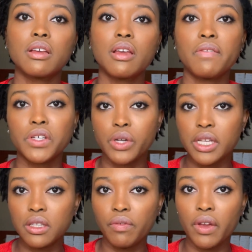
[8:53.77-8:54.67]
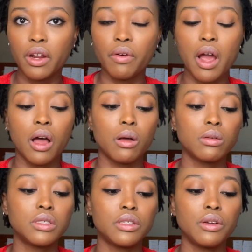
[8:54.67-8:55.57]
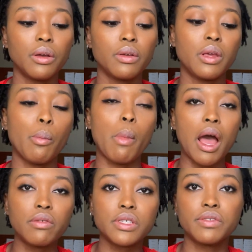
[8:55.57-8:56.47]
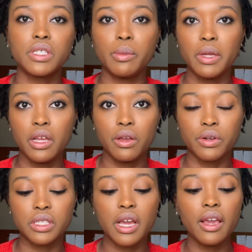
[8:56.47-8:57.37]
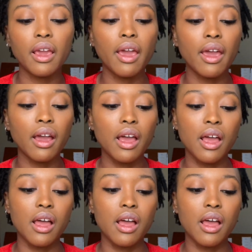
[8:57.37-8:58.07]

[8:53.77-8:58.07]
if you're trying to figure out, you know, the amount of CBD you're taking,